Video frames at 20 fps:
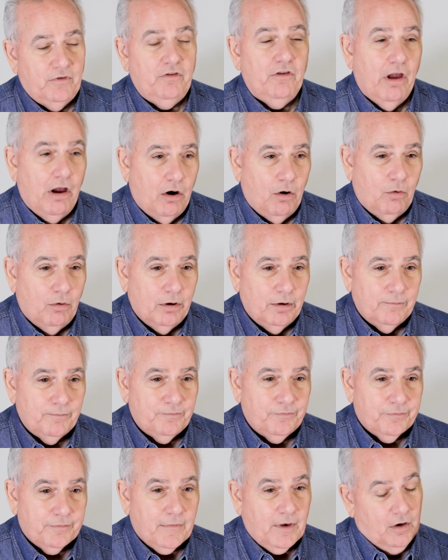No.
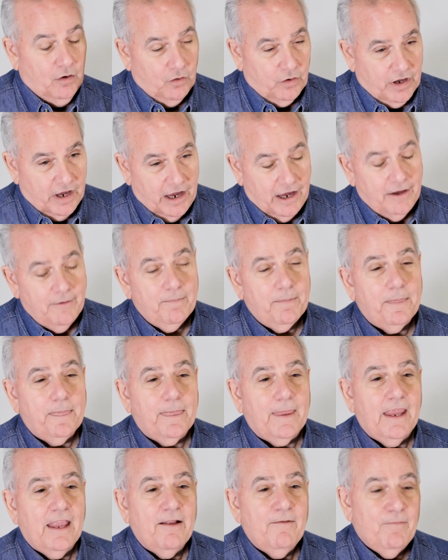Okay.
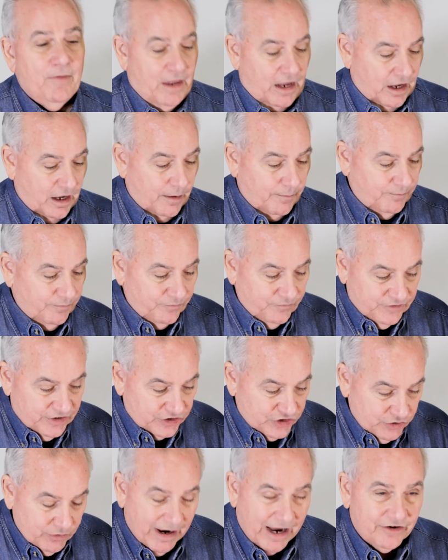
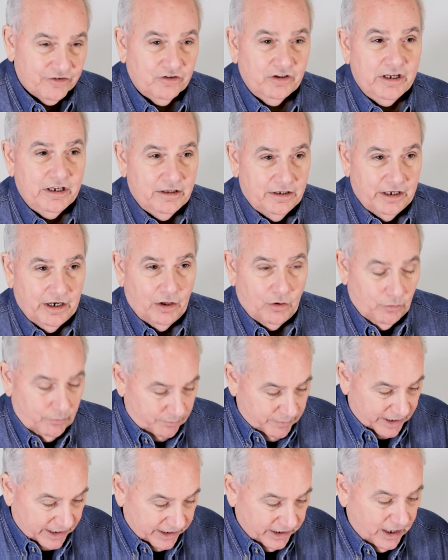Did you actually,
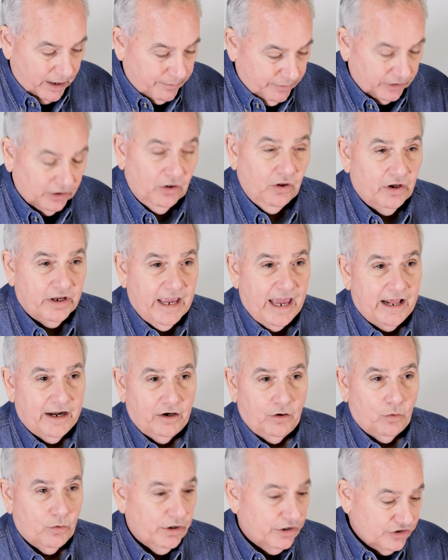pick it up and look at
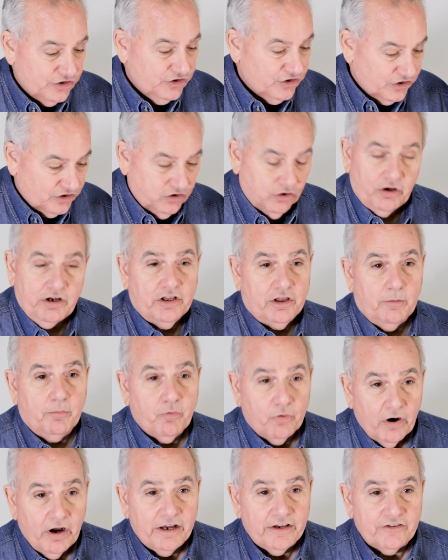it, or did you just look at the
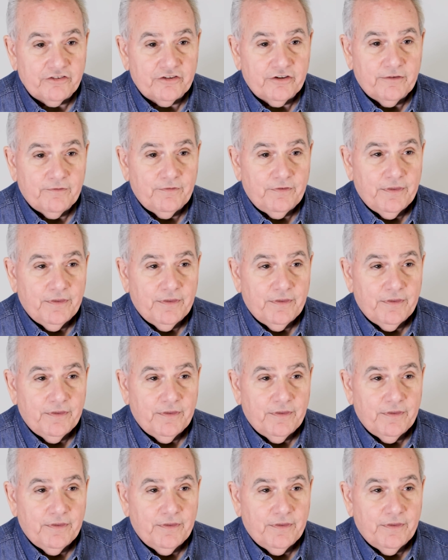price?